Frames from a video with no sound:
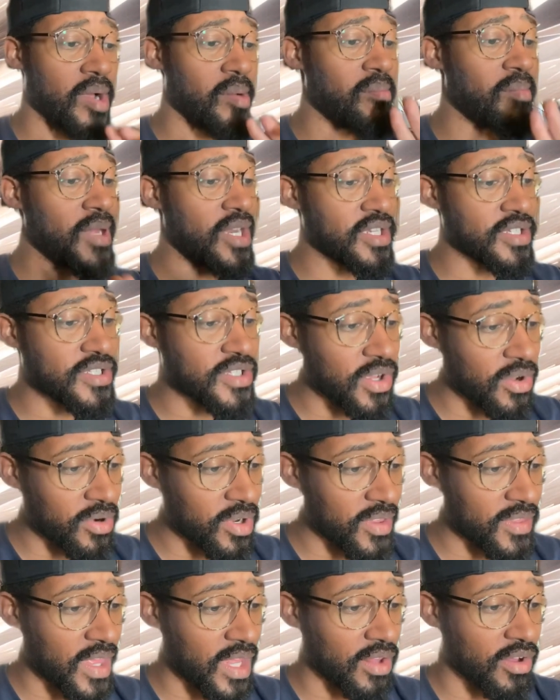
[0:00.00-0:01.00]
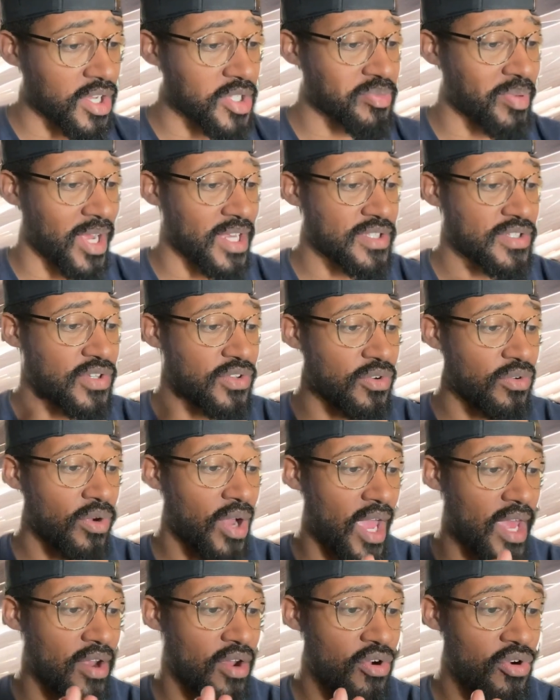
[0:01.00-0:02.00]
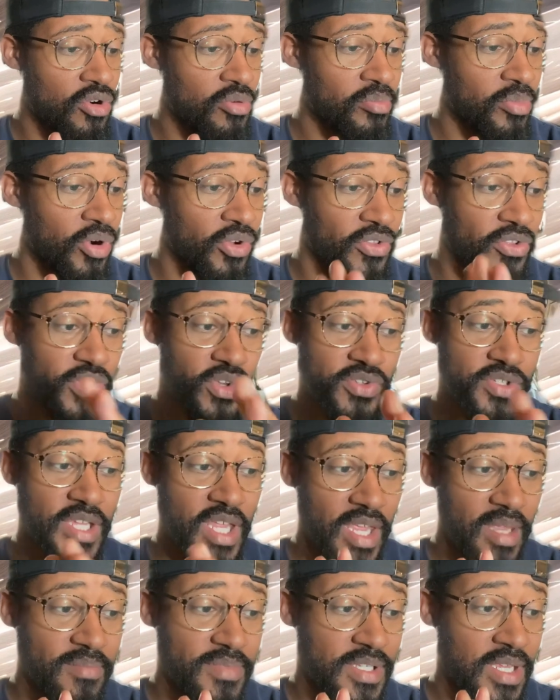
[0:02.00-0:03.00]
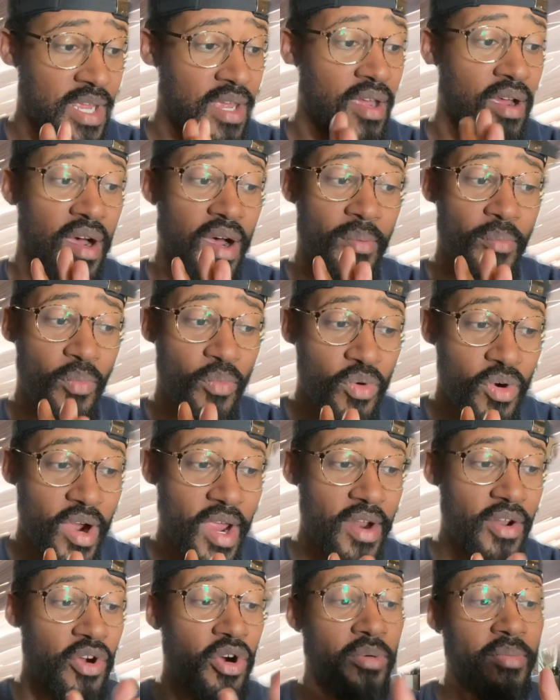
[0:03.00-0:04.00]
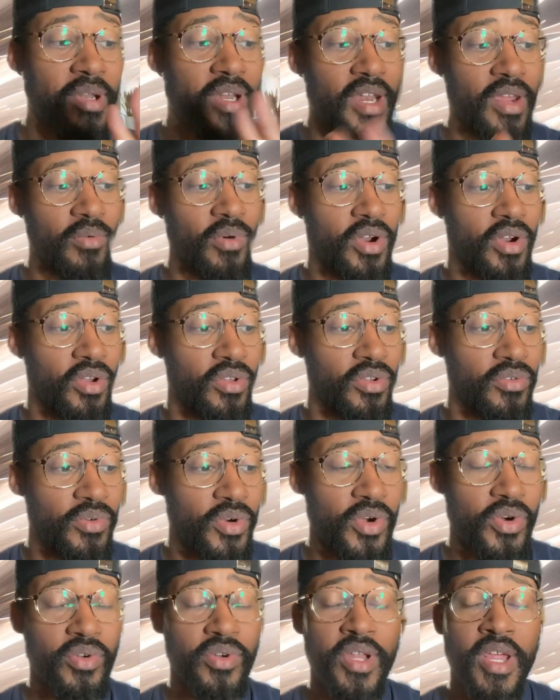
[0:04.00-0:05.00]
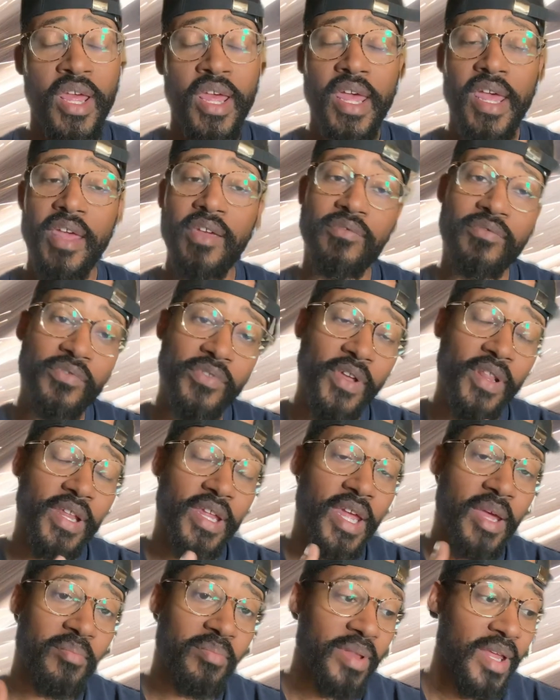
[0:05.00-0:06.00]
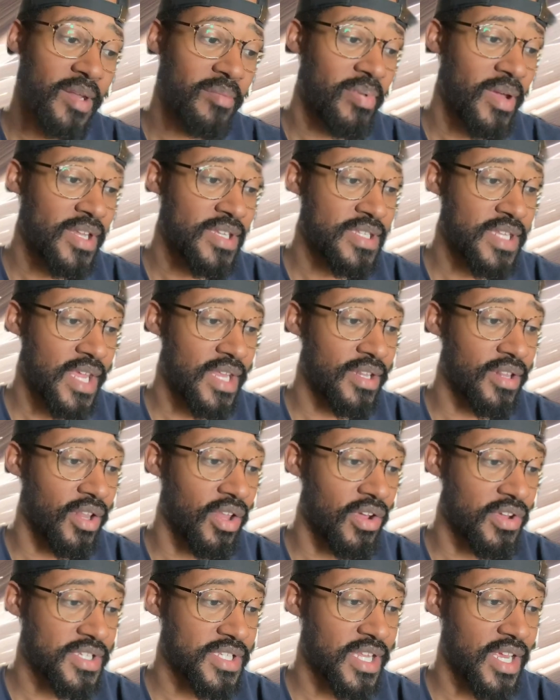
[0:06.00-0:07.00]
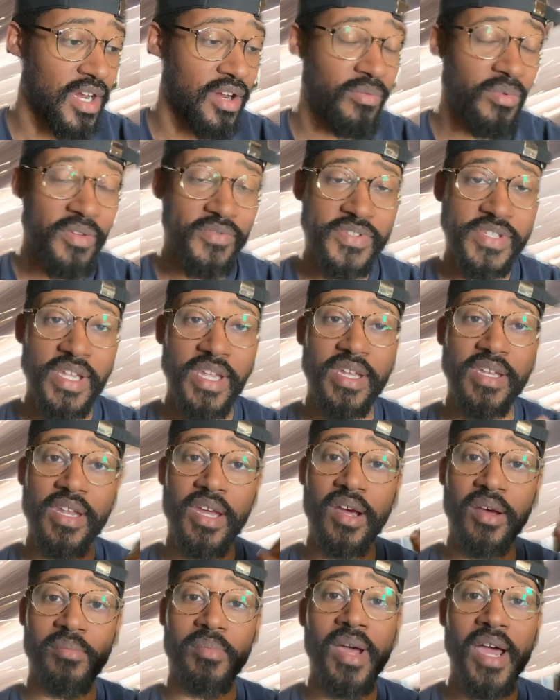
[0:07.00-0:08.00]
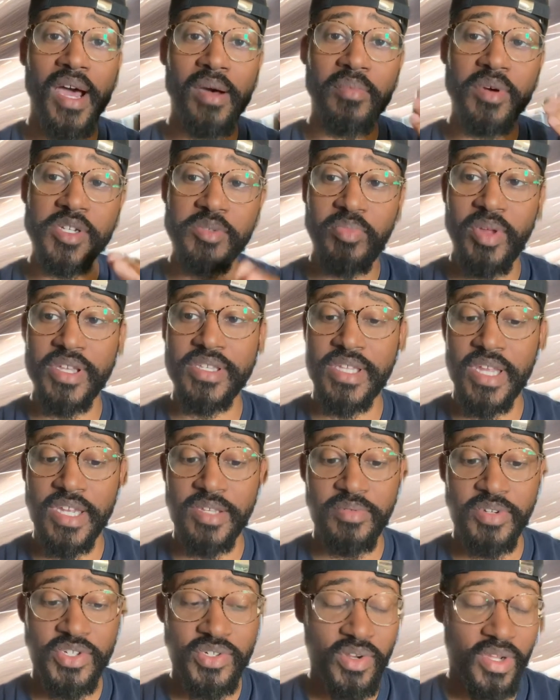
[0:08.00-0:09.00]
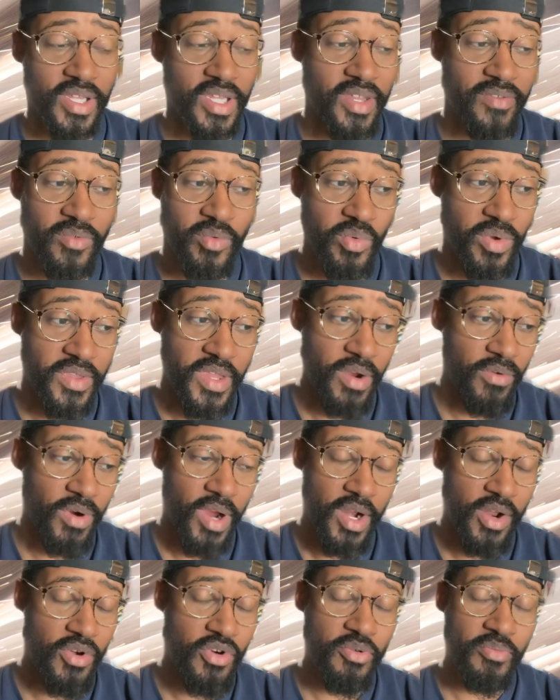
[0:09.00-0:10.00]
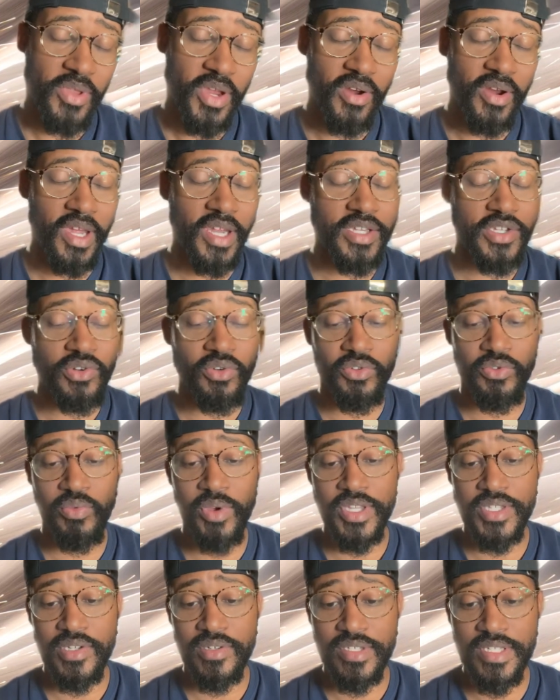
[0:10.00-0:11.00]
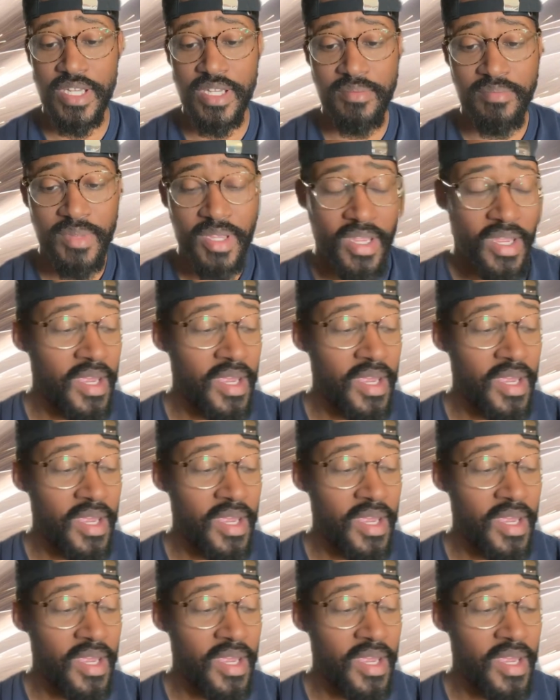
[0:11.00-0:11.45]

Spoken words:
Minnesota, they lost by two at home. Both of those games were at home, and they went on the road in Philly and played Penn State and lost there. And we've seen how much Penn State has been struggling even when they were at home there against a Northwestern team.